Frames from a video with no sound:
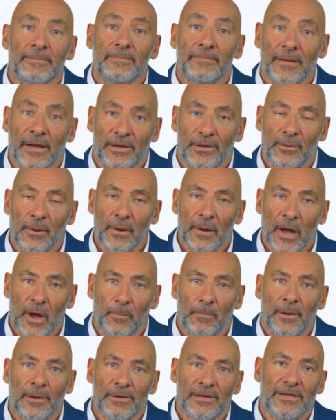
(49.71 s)
This will
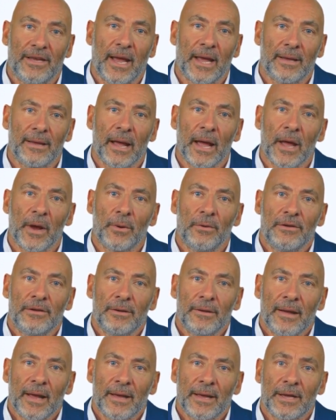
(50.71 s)
help you stand out
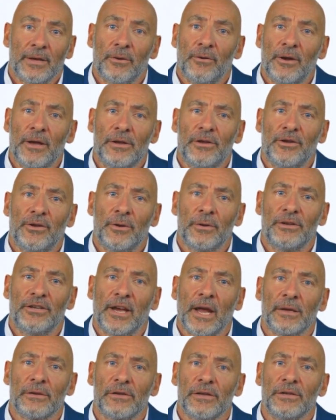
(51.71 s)
and increase your
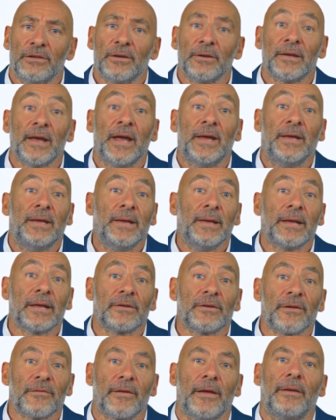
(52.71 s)
chances of getting an
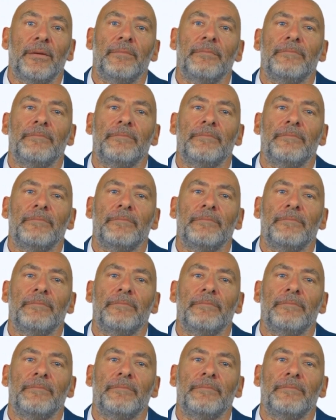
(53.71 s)
interview.